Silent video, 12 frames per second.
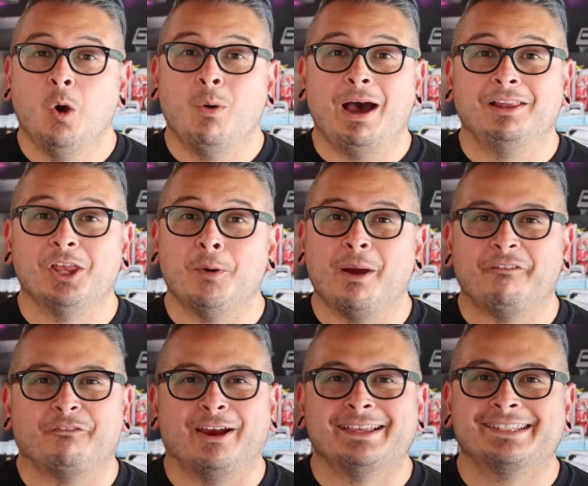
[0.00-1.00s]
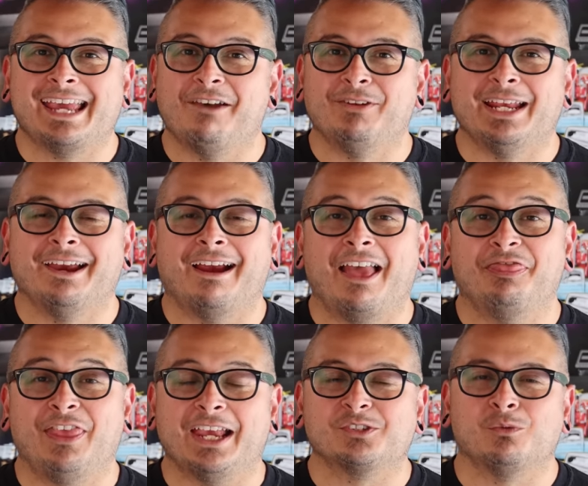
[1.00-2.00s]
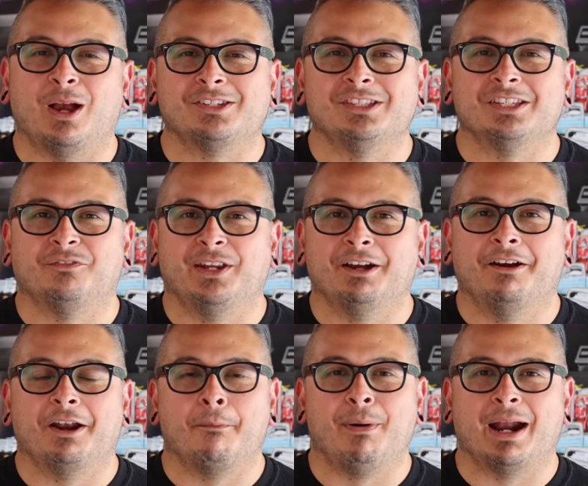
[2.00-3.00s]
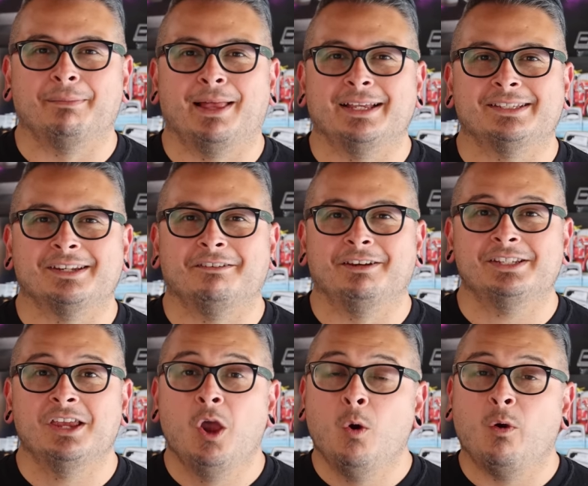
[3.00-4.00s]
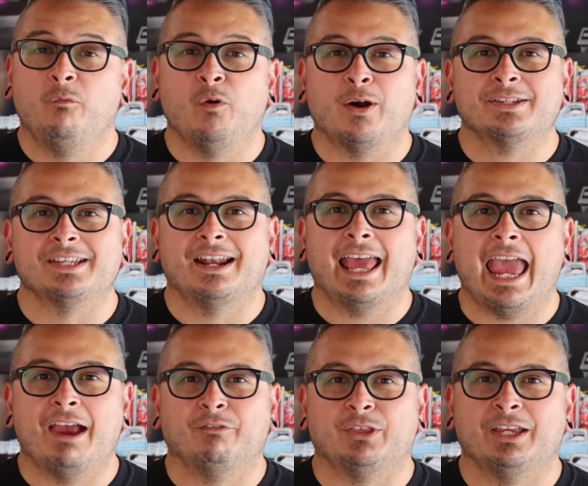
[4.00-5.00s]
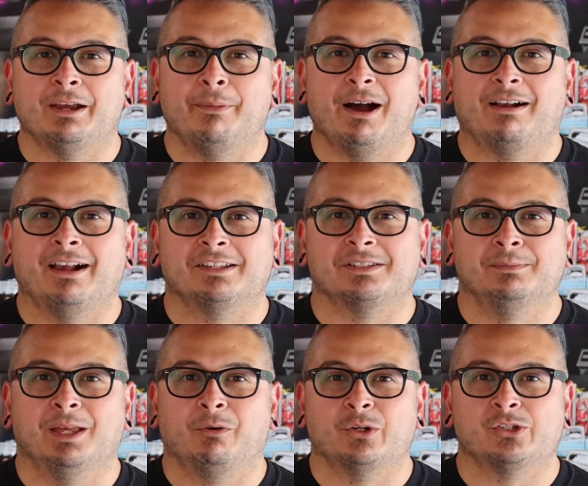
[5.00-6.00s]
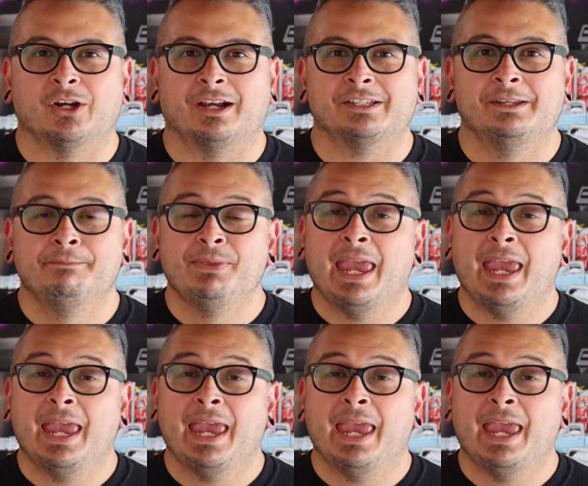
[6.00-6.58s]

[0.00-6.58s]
Well, hello my friends, Kevin here, and thanks for watching this video in our bottom line series where we focus on everything about custom lower trucks.